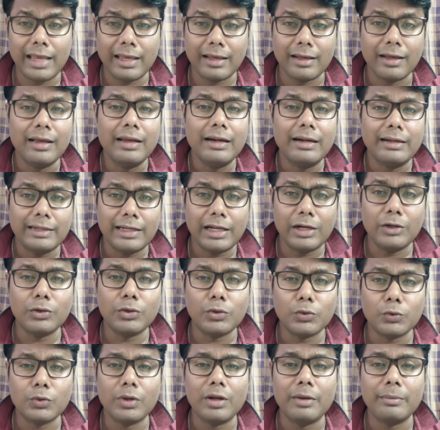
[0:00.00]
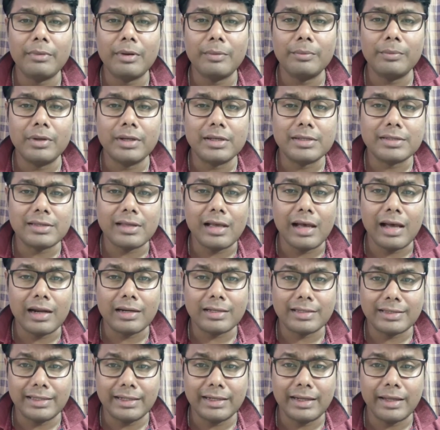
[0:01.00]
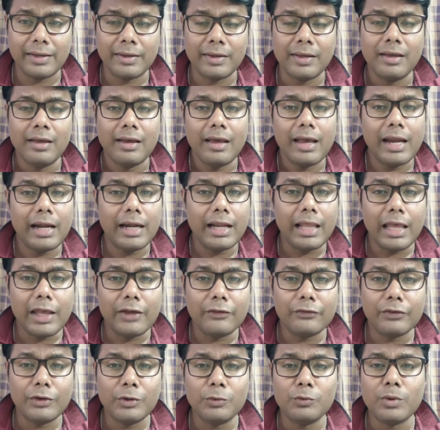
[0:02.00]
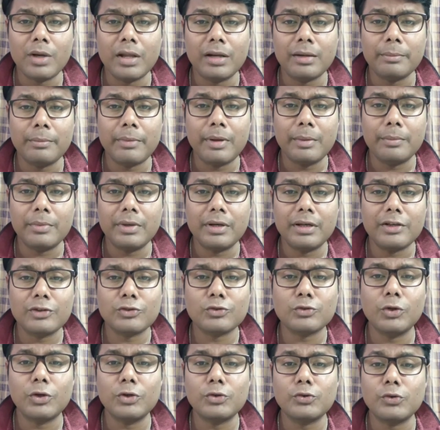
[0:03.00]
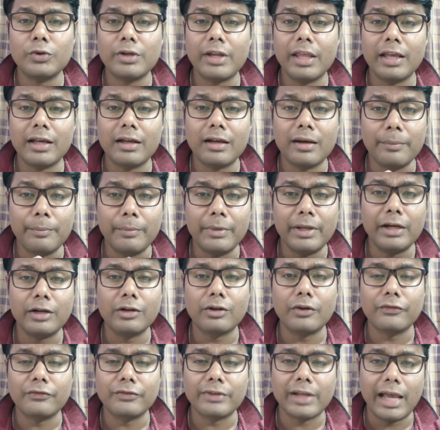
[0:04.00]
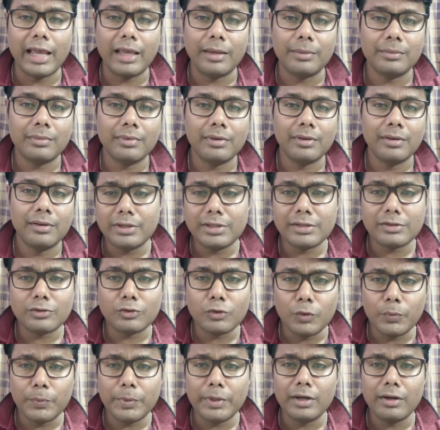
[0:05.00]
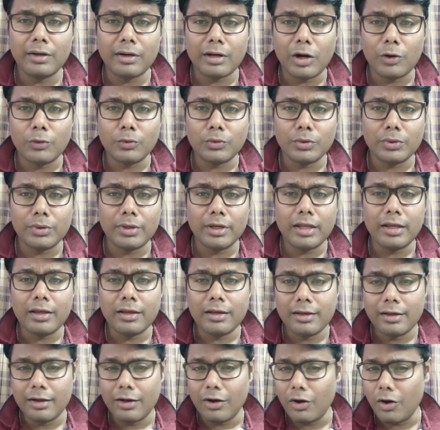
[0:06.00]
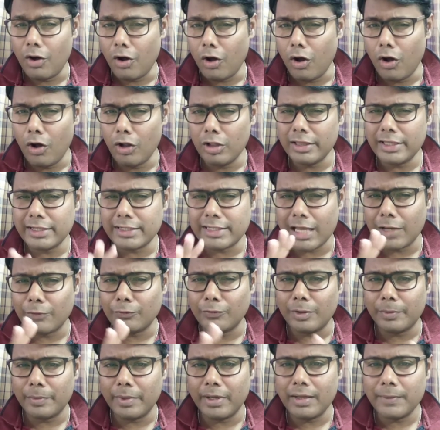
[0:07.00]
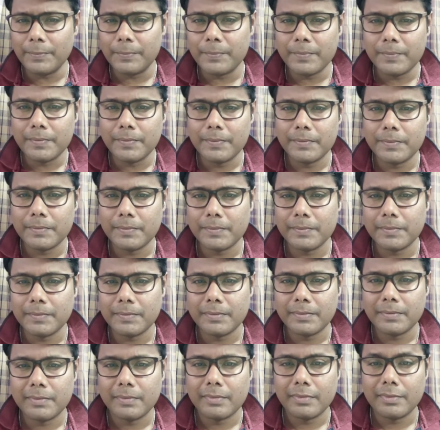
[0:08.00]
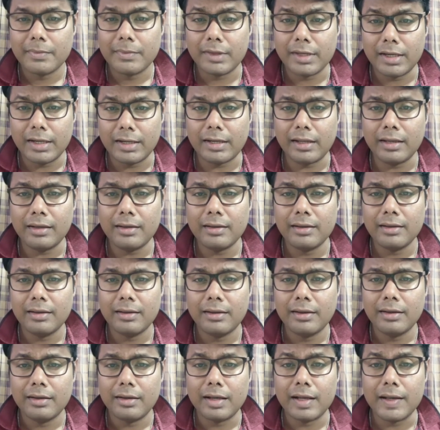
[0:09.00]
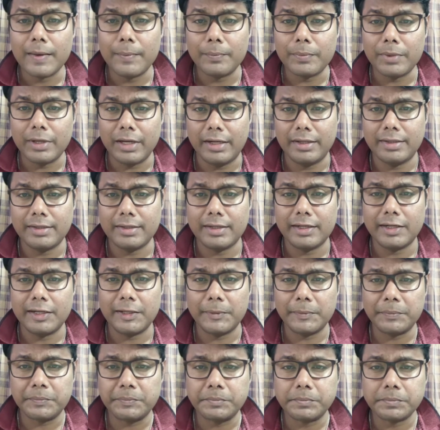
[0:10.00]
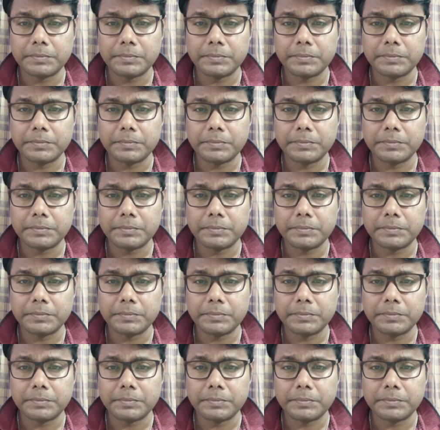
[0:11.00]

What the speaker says: like 10 to 12 members are sitting and every one member is going to take a minute of time, and with this opinion round only, all the time will be getting completed.